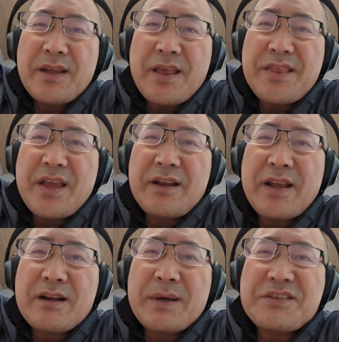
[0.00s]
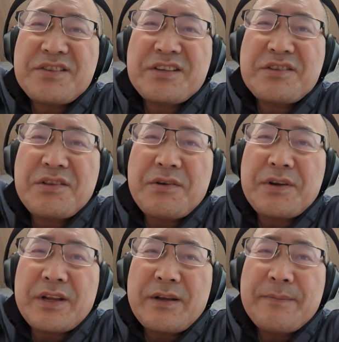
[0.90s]
and then at about
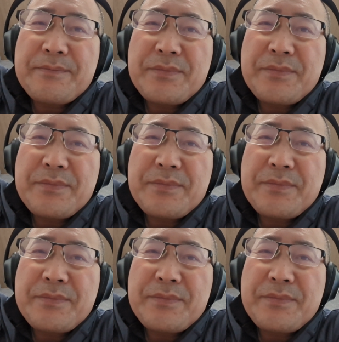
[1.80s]
6:30,